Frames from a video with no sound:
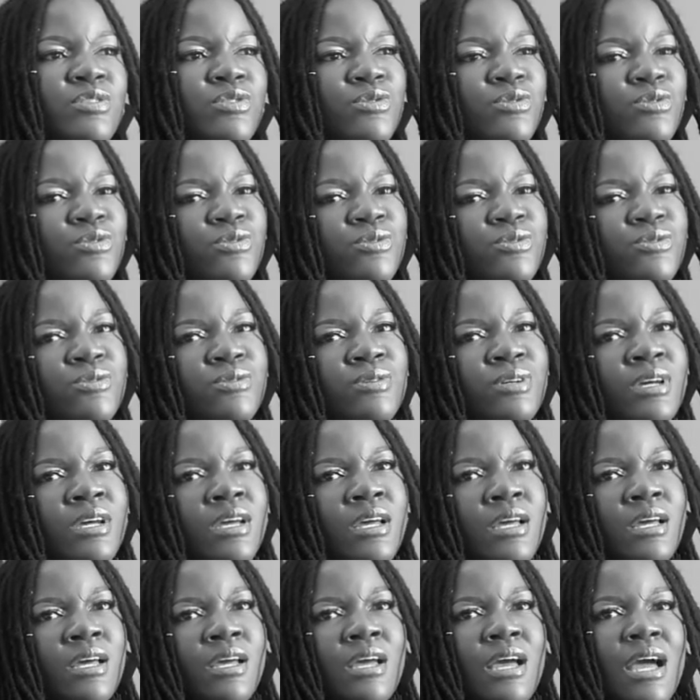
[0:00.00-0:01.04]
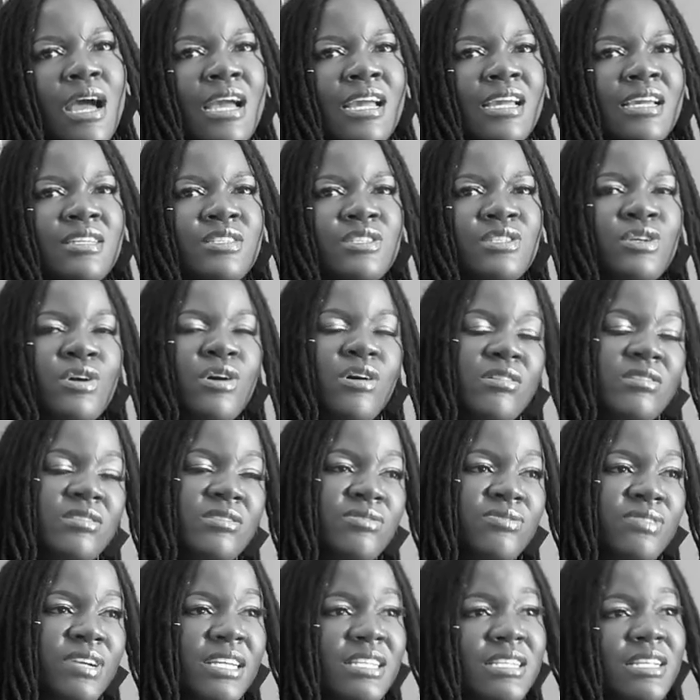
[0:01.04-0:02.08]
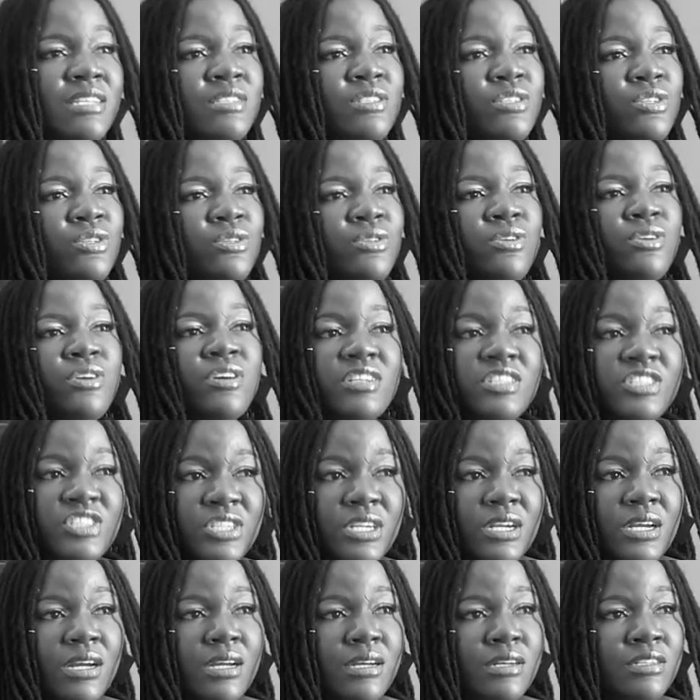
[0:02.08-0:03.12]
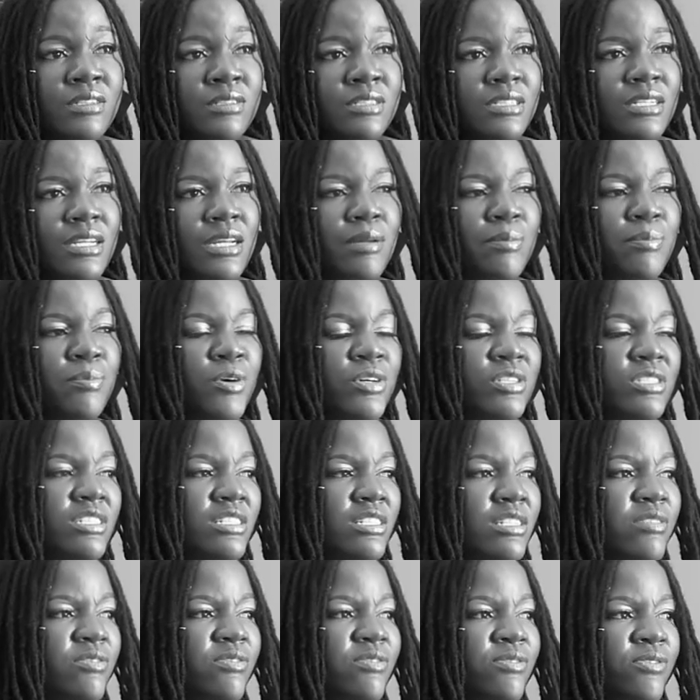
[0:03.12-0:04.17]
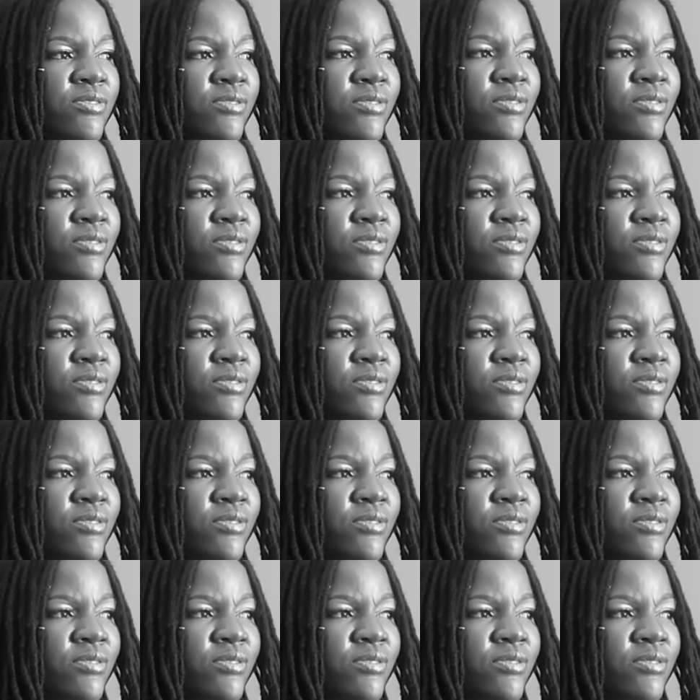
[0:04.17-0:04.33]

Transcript: to, I guess, cultivate and to nurture like positive